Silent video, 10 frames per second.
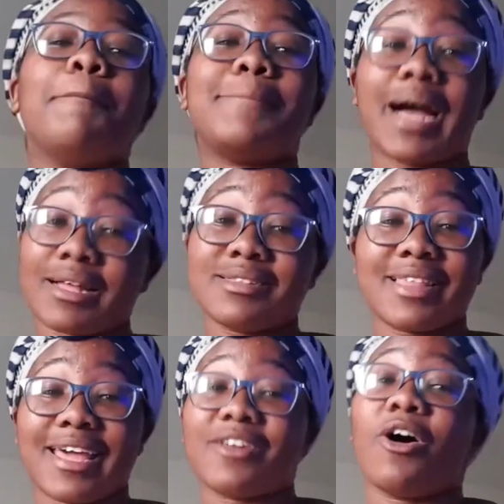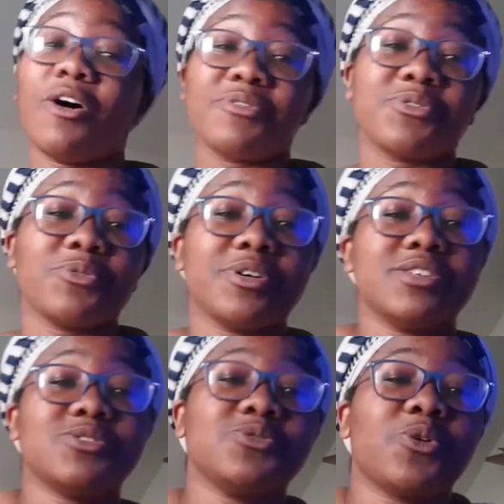But then
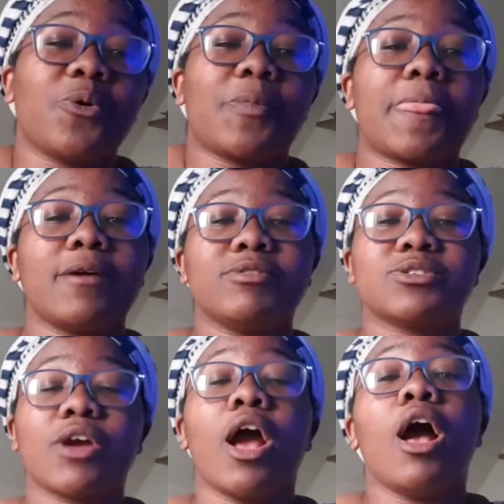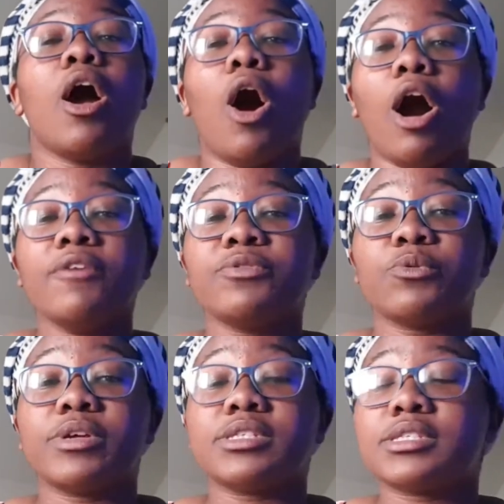afterwards, you know, it was good.
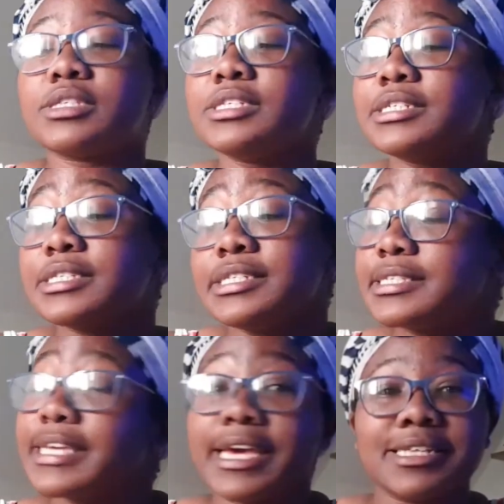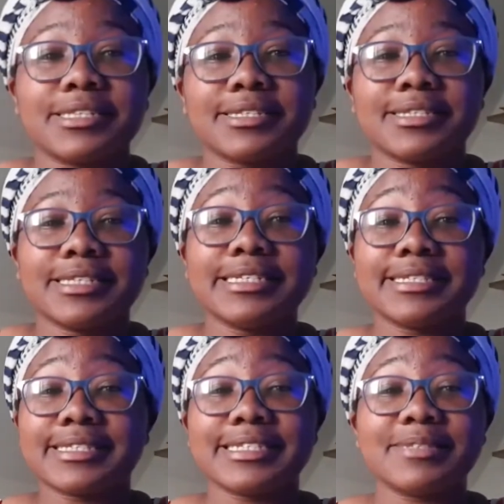Afterwards, these kids,
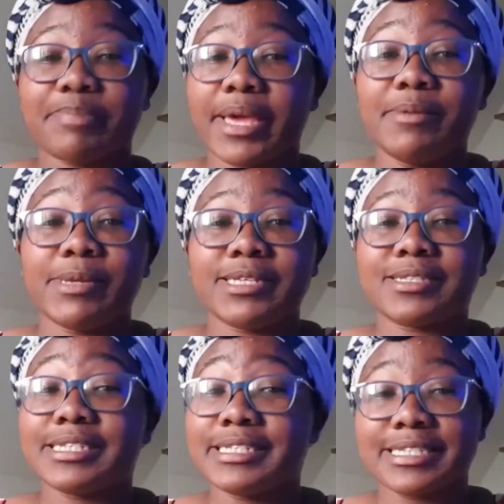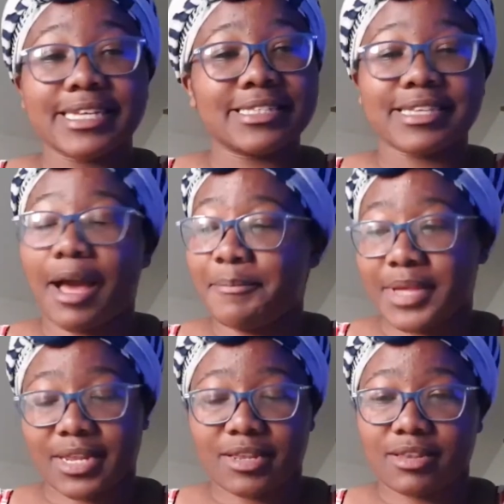these babies, these kids come
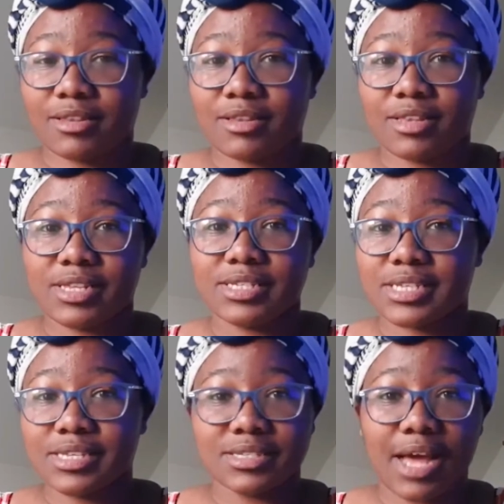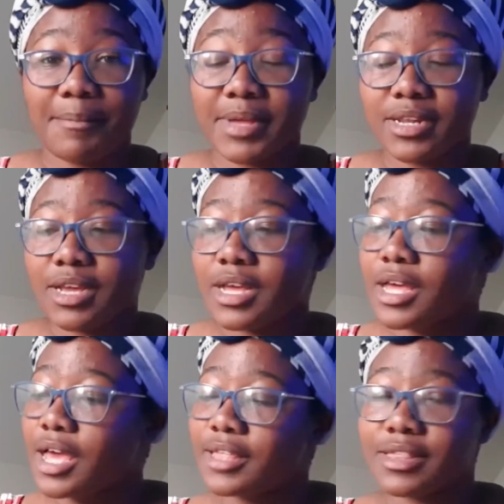in. These kids come in
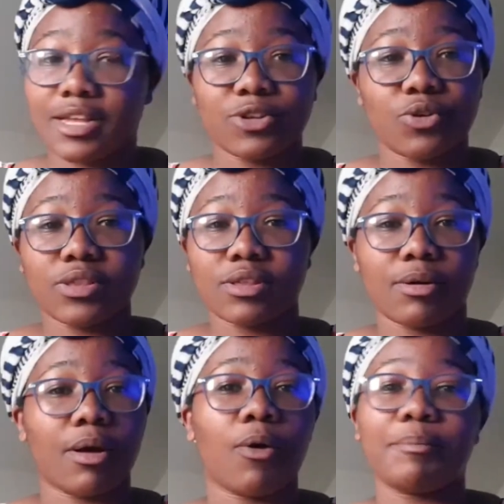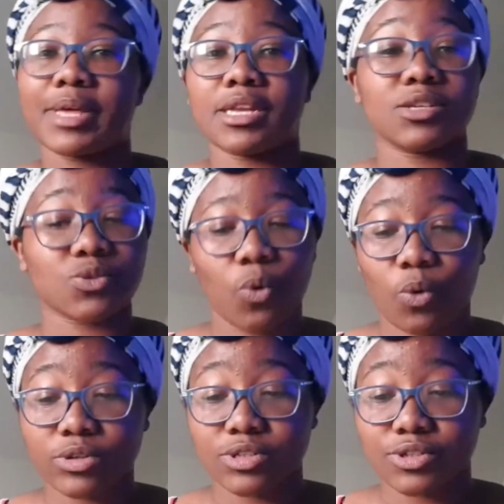and they're doing the beginner's
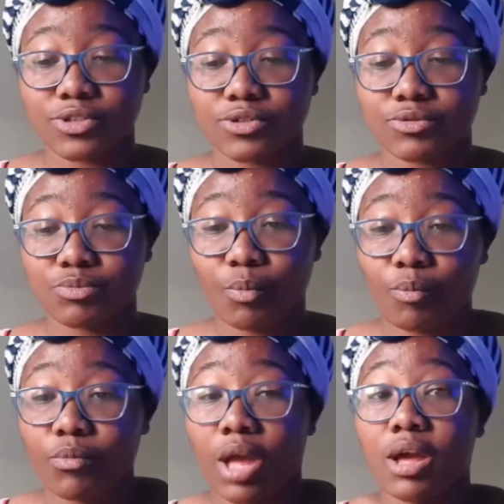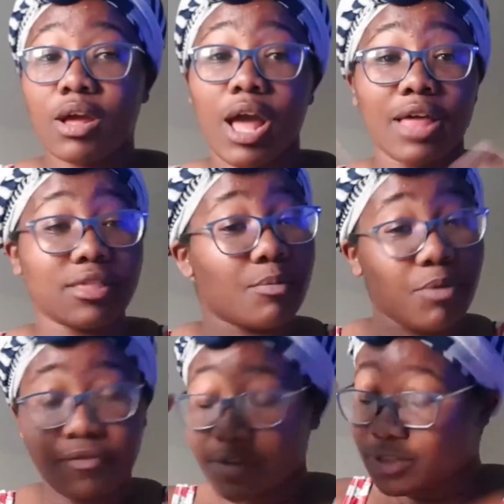course. And they're
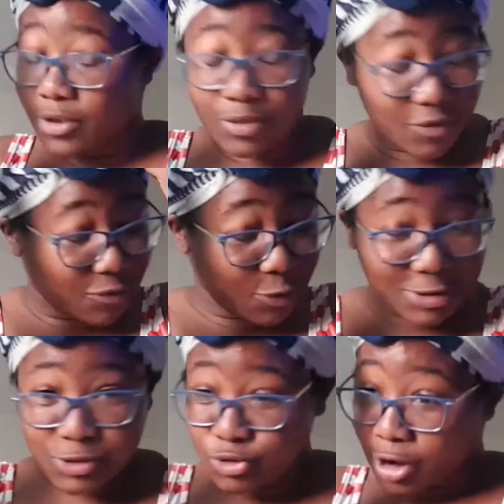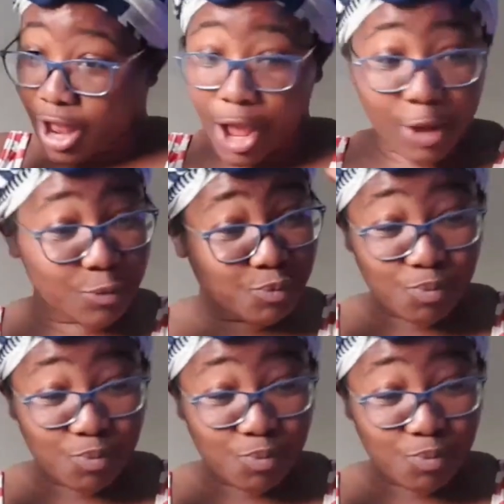perfect on the first try.